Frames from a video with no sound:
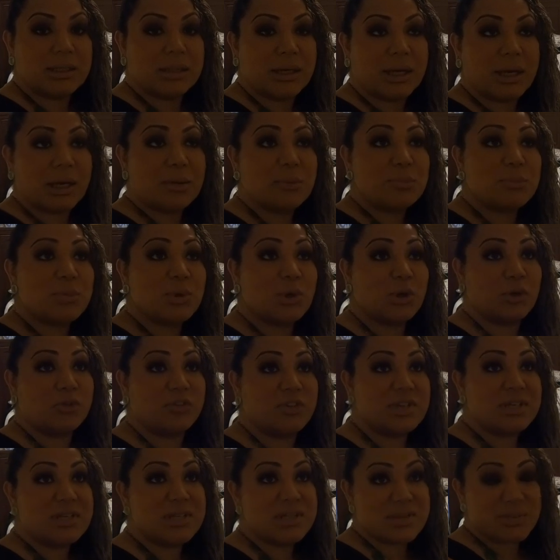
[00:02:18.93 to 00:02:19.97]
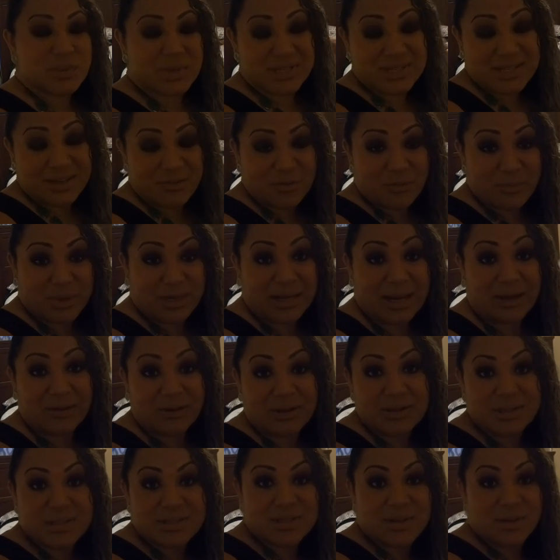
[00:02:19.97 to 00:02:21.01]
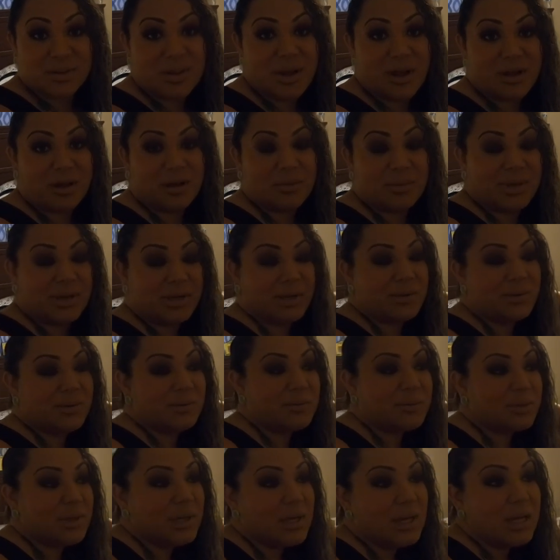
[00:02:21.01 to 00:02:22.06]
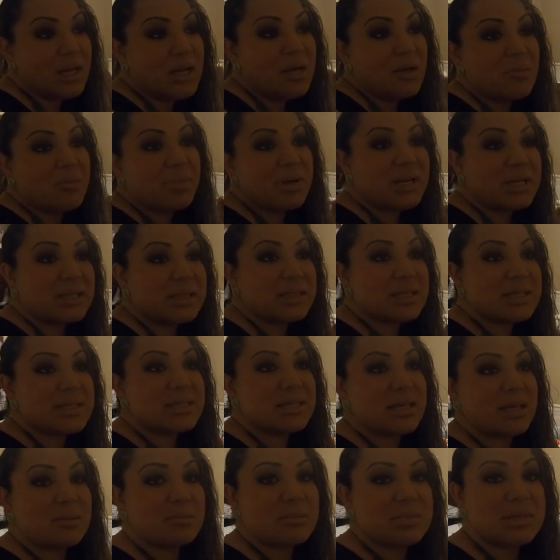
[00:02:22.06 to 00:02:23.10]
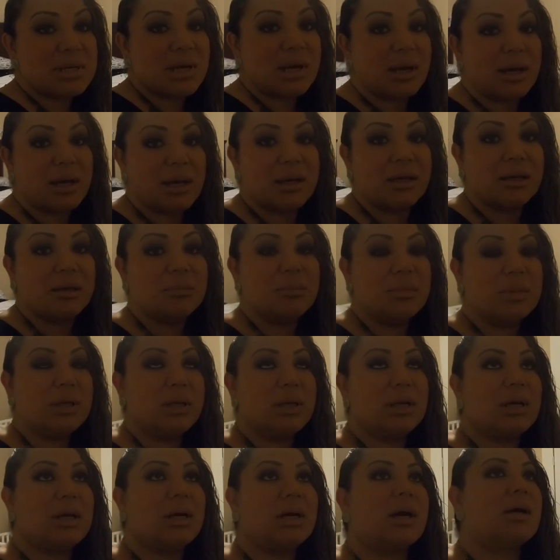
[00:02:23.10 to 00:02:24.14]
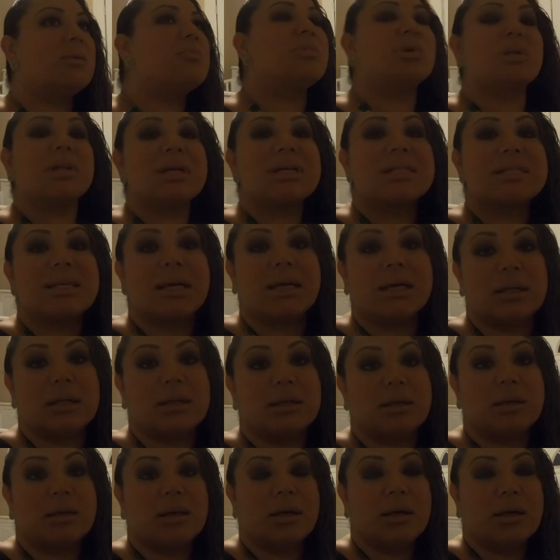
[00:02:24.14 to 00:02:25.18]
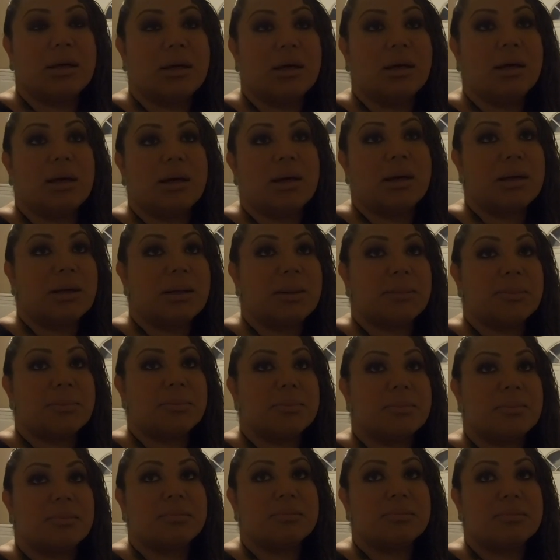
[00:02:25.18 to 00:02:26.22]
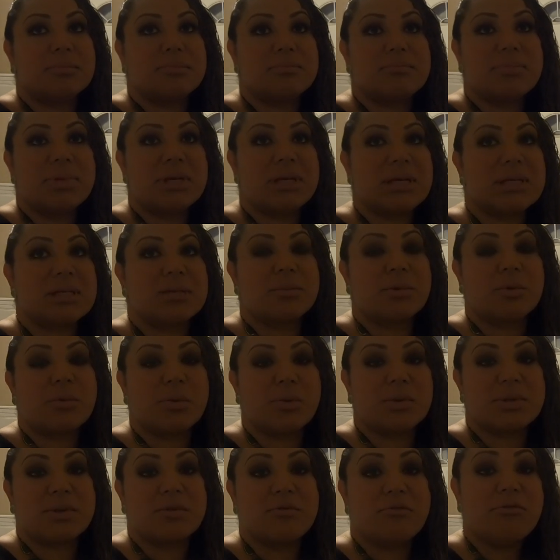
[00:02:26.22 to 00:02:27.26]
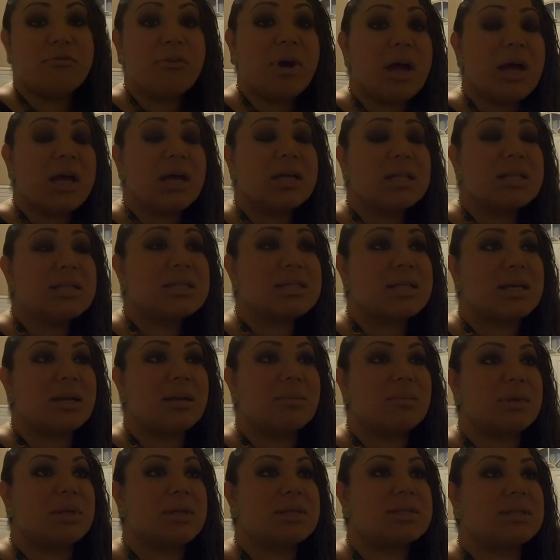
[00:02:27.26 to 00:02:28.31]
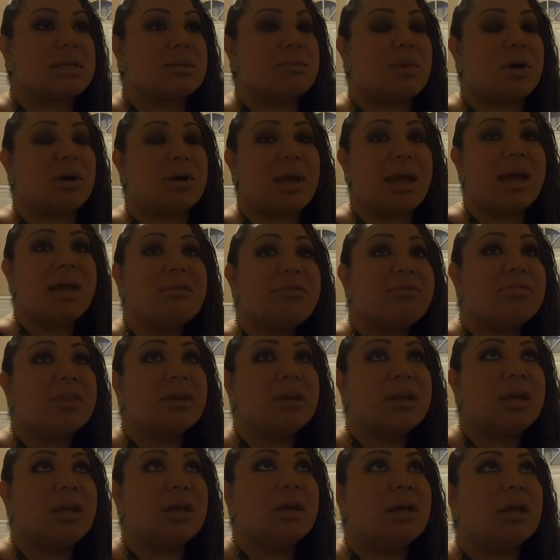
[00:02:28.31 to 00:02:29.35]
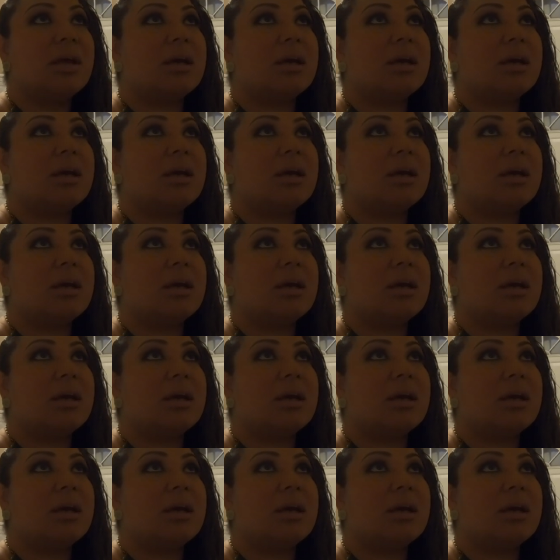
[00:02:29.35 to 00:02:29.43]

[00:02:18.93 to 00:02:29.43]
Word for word: I'm nervous because I haven't been out in so long on my own, but at the same time, I'm really excited um, because I'm gonna be with some friends, and I'm gonna see Marc Anthony,